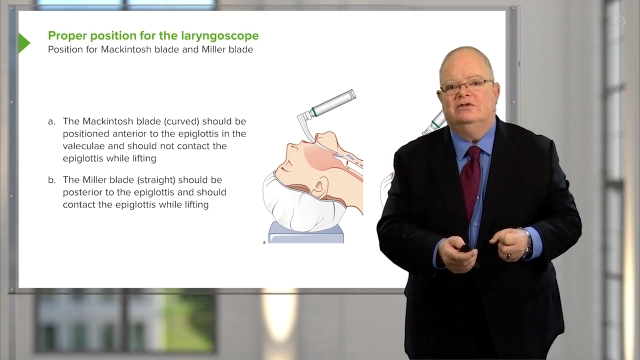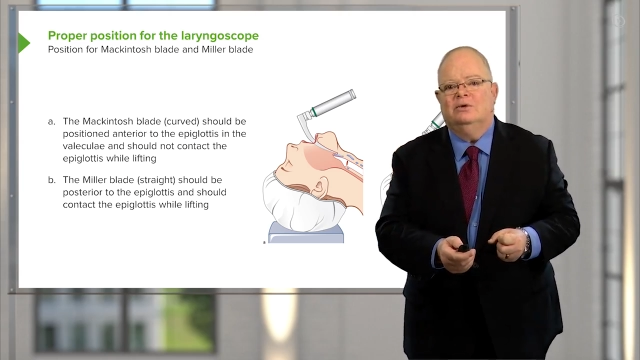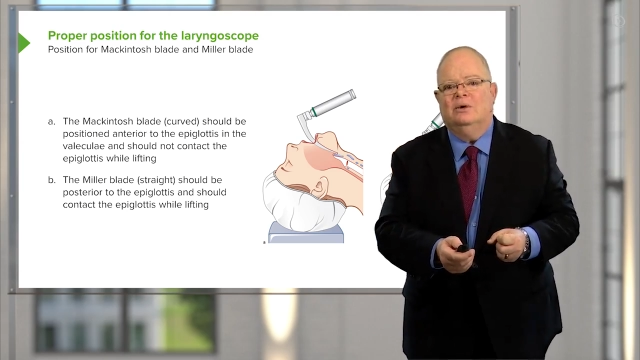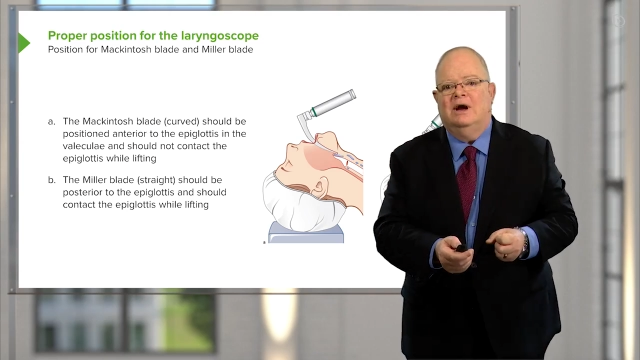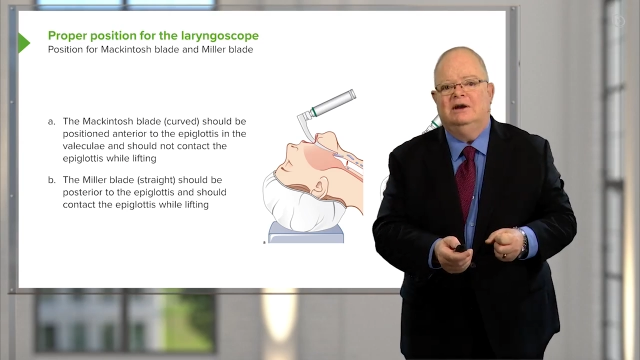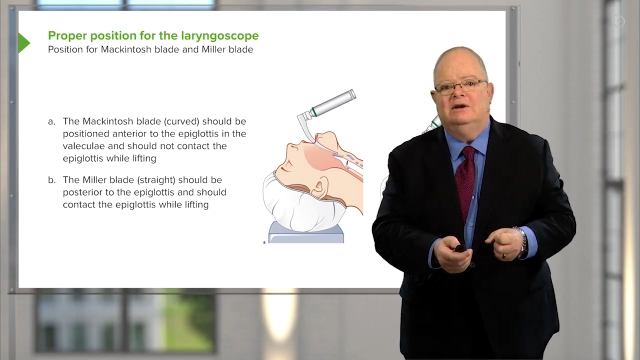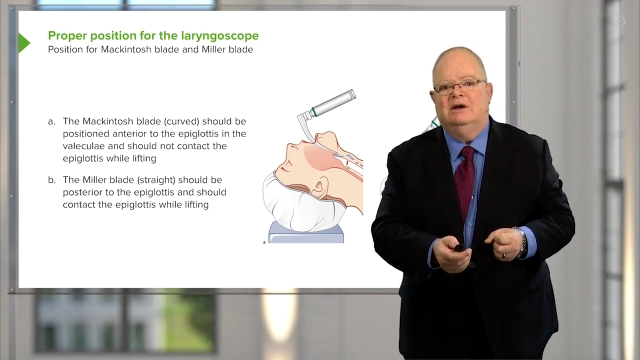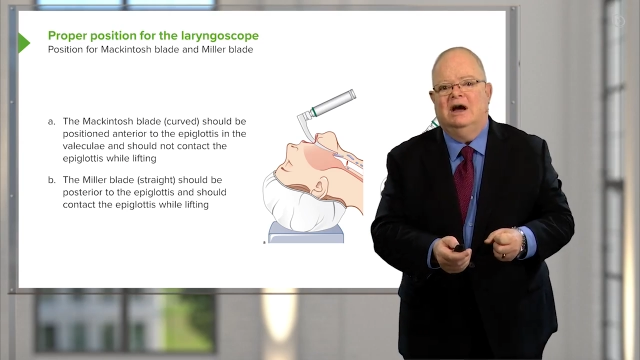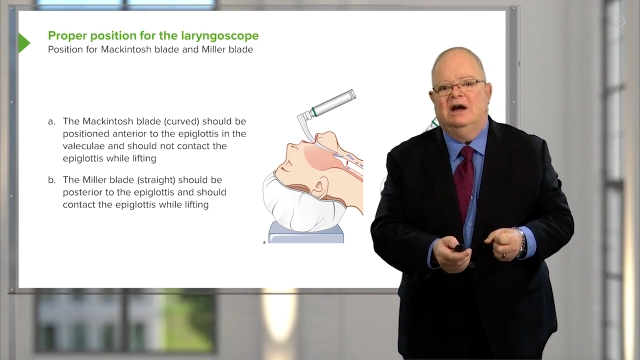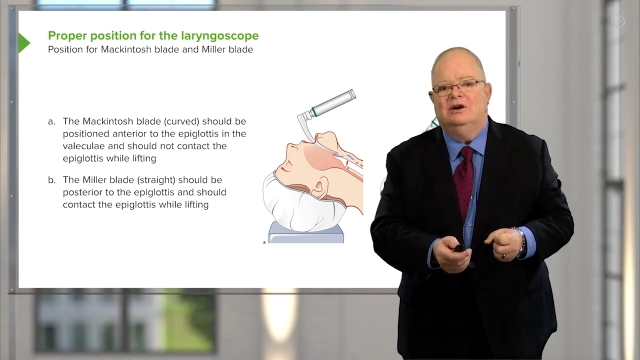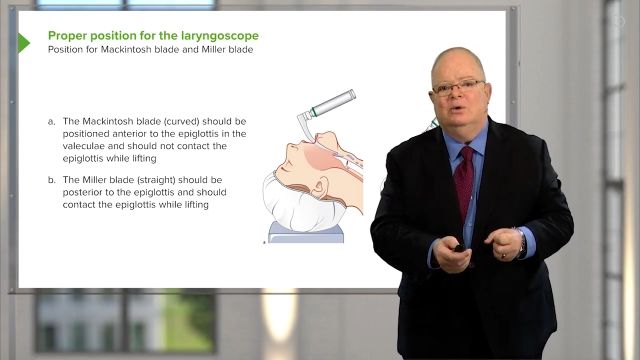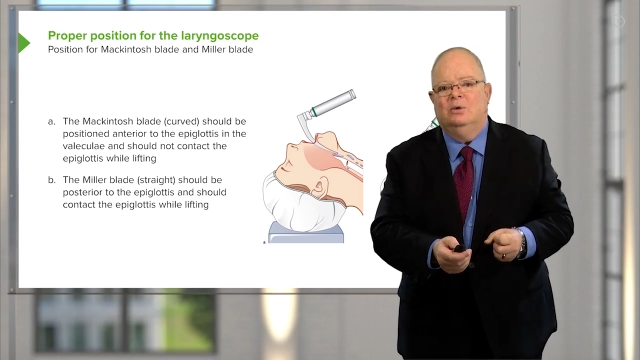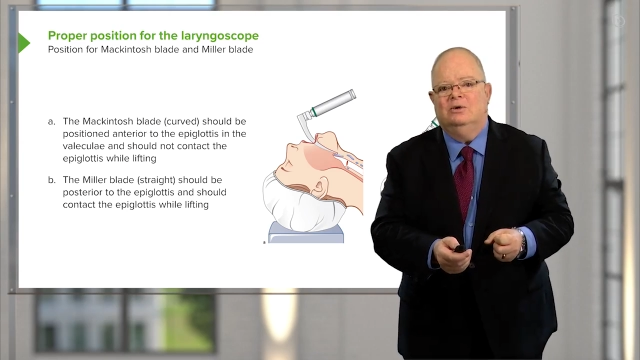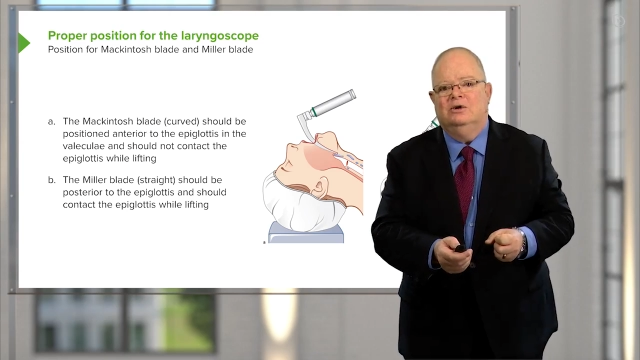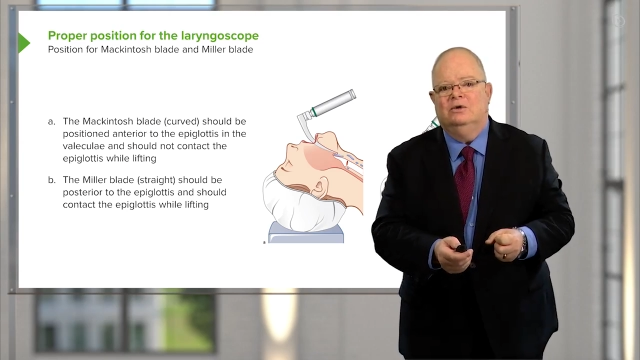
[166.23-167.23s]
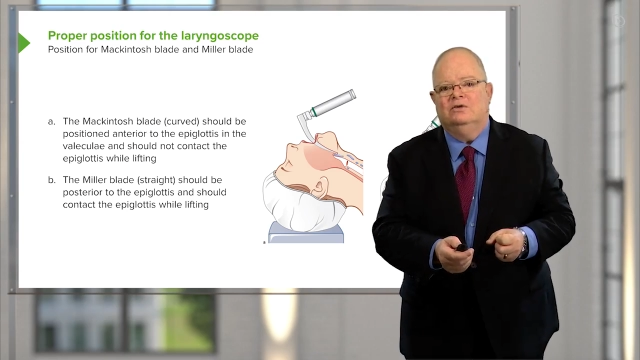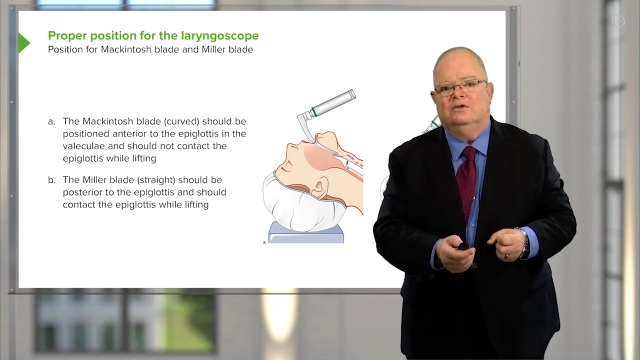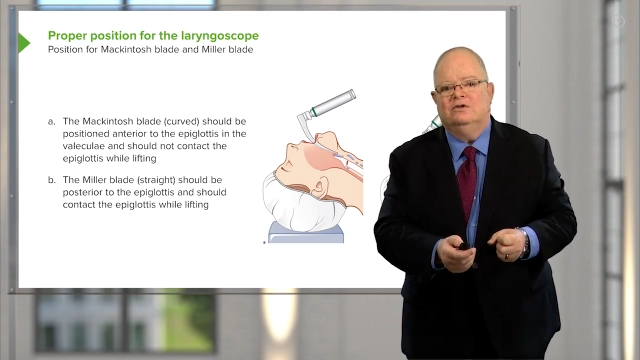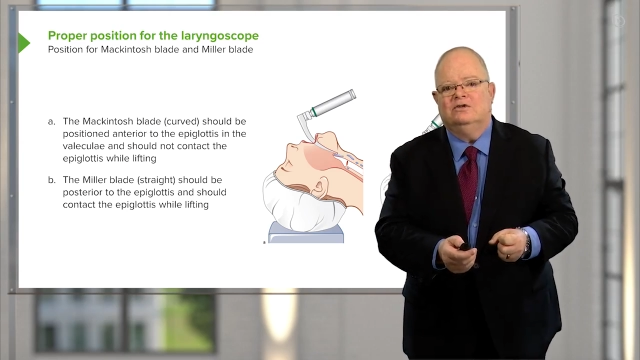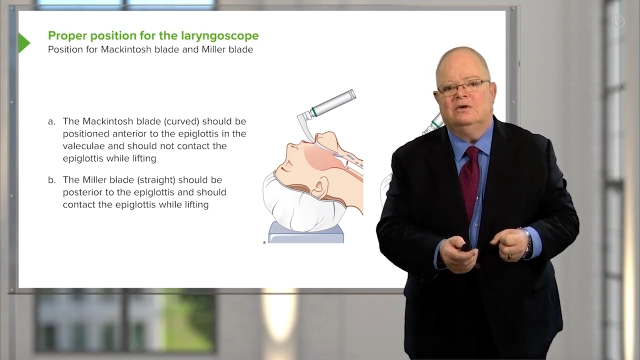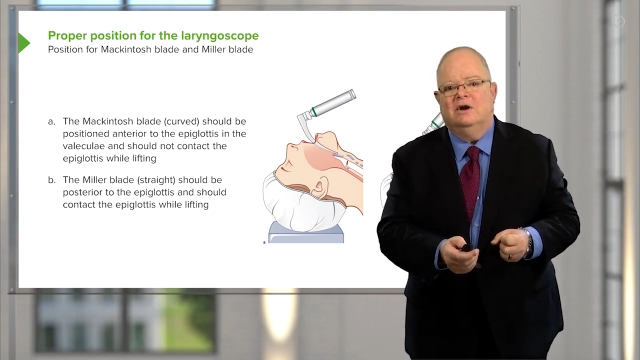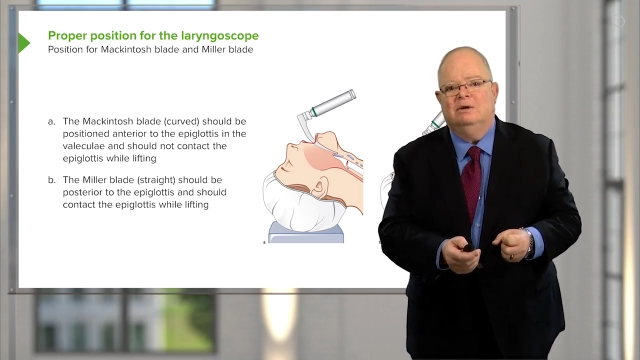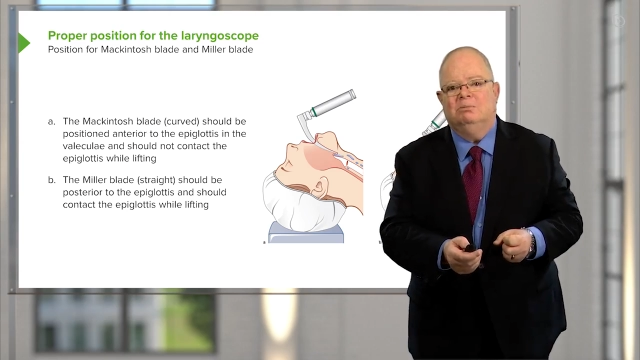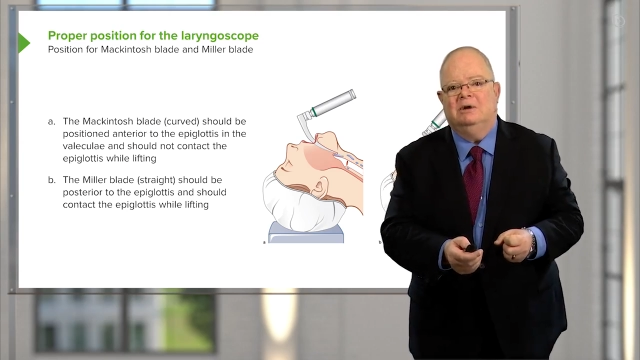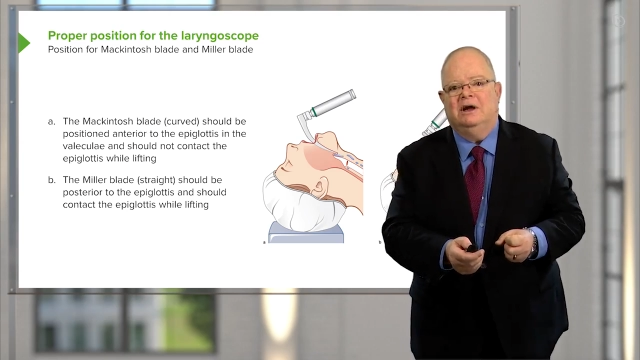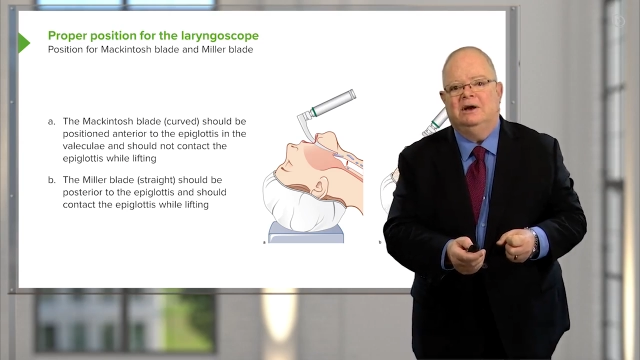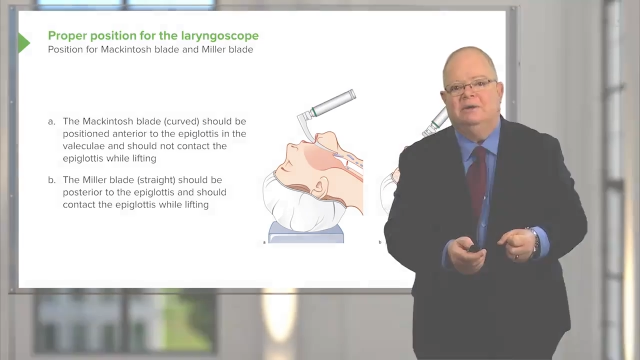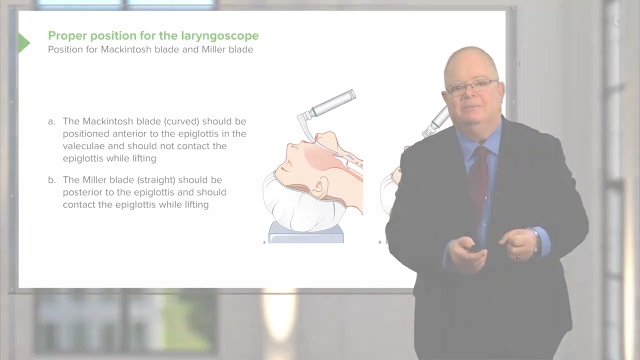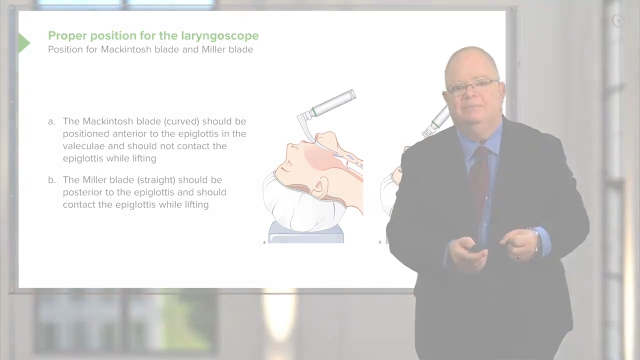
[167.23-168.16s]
so I don't use a straight blade.